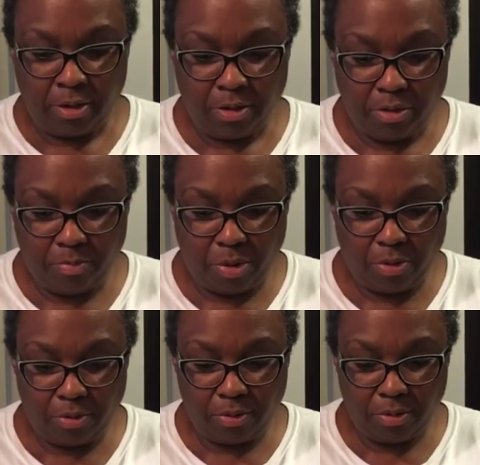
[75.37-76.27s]

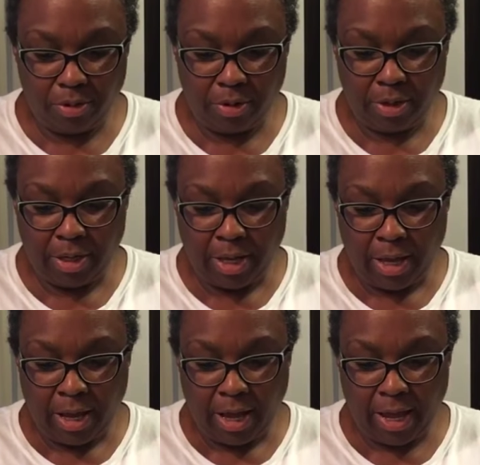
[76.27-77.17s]
bowl,
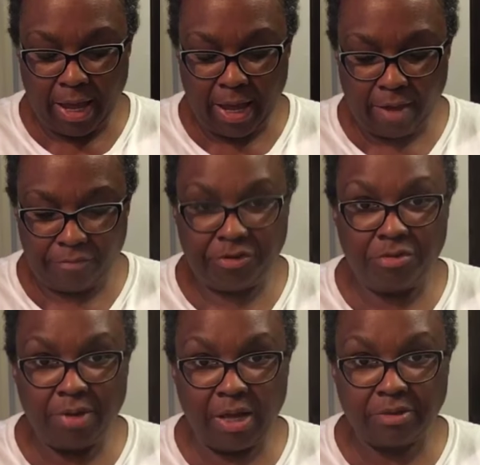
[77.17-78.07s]
I have
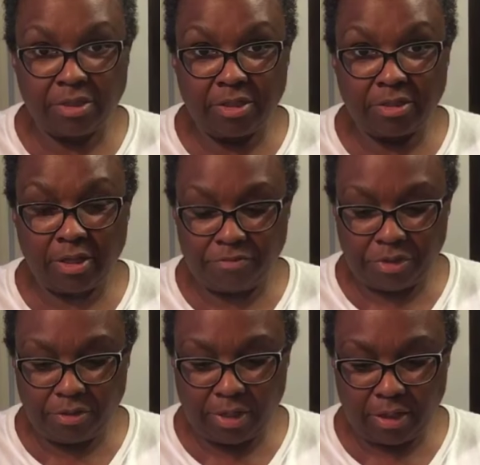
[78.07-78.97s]
2 ounces of
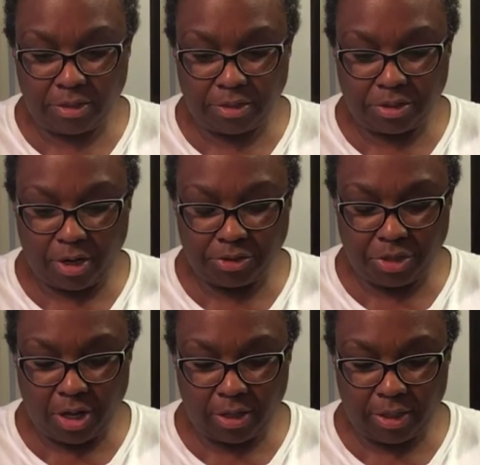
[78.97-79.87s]
Ghirardelli's dark
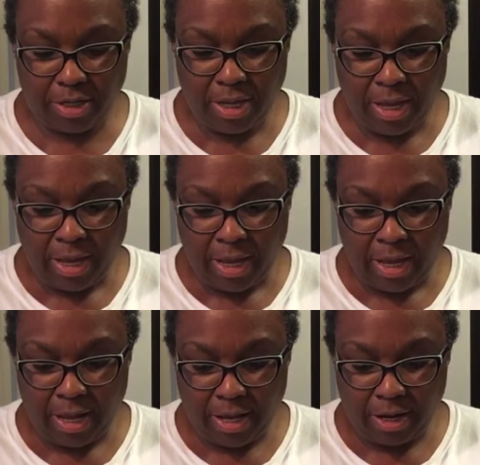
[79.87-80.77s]
chocolate,
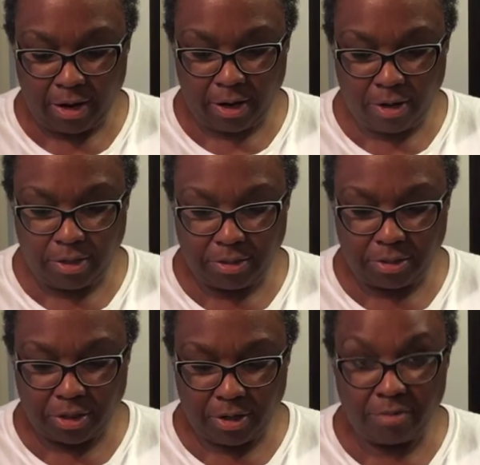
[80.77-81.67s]
and I already
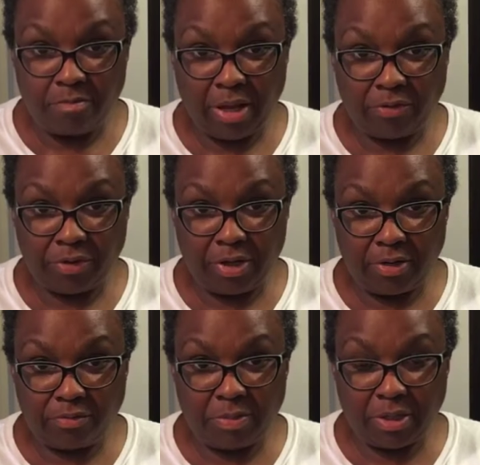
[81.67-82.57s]
started melting
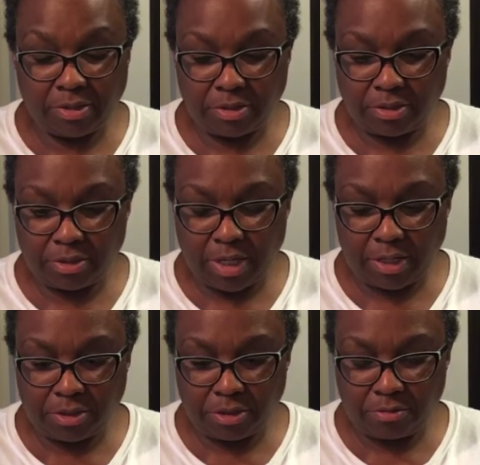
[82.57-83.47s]
it because it just
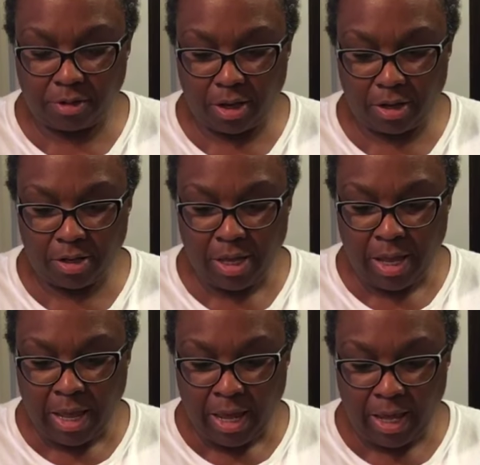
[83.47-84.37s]
takes so long.
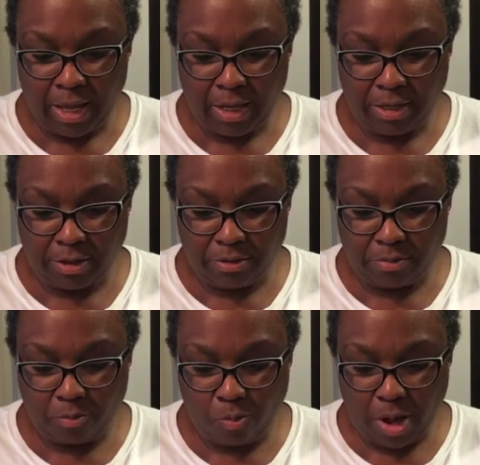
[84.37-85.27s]
And
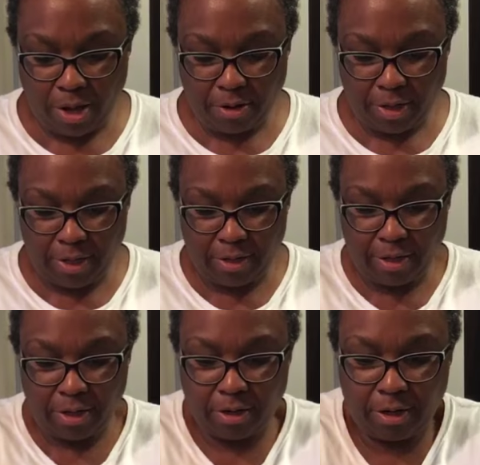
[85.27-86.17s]
the water in
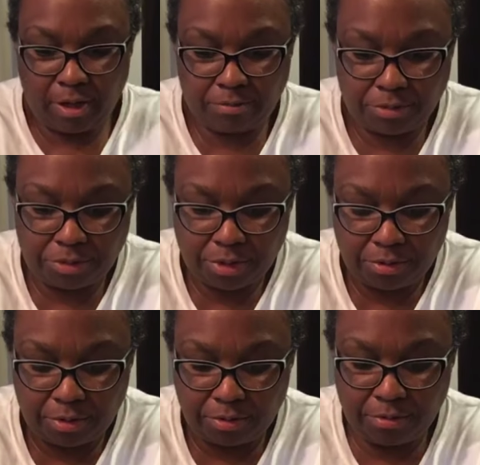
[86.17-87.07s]
here, I will show
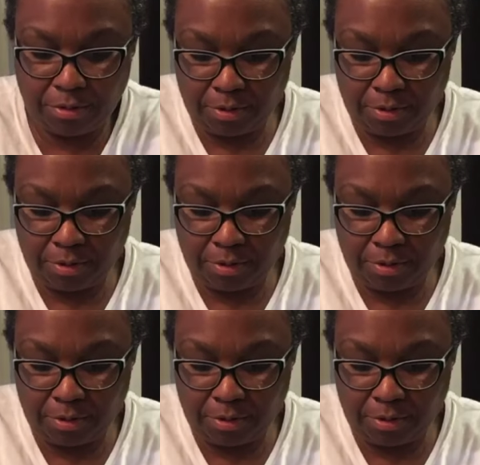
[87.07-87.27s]
you.